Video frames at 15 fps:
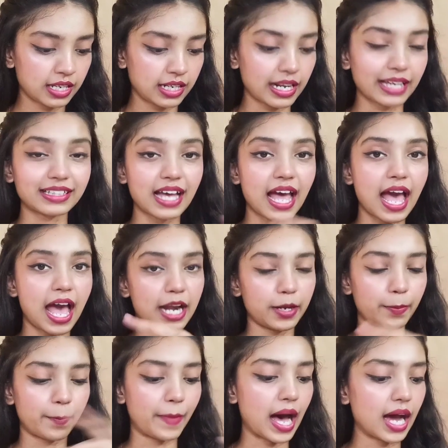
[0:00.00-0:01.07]
like the
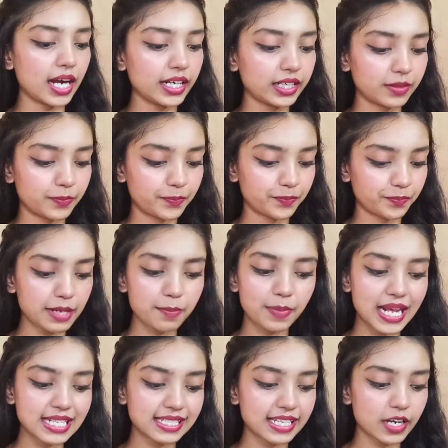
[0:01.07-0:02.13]
hand part. Then
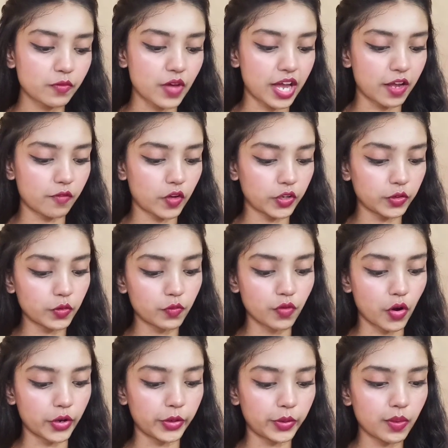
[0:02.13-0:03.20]
place it wherever you
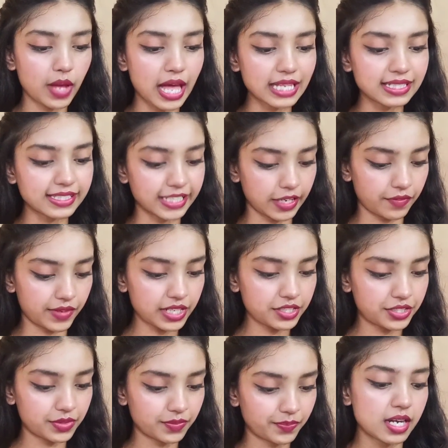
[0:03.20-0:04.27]
want to and save
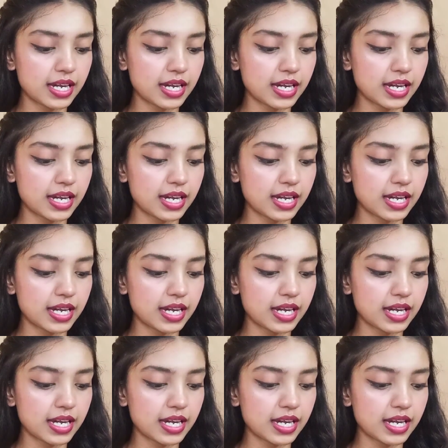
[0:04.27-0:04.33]
it.